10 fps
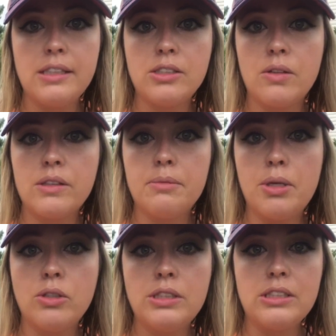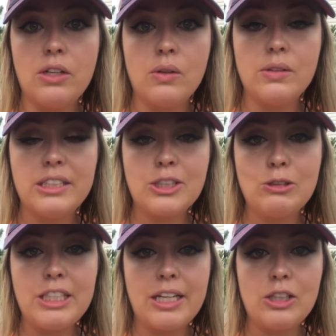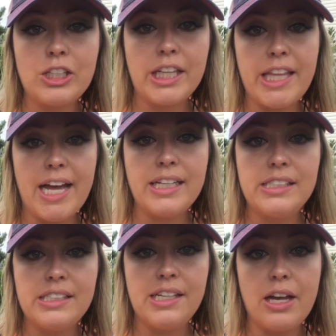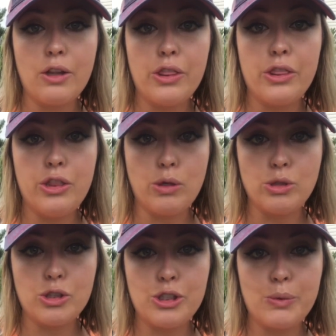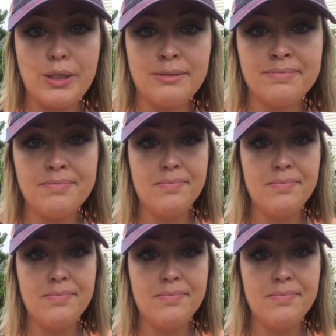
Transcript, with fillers: days ago at the most, so let's go take a look at that and see how those are doing.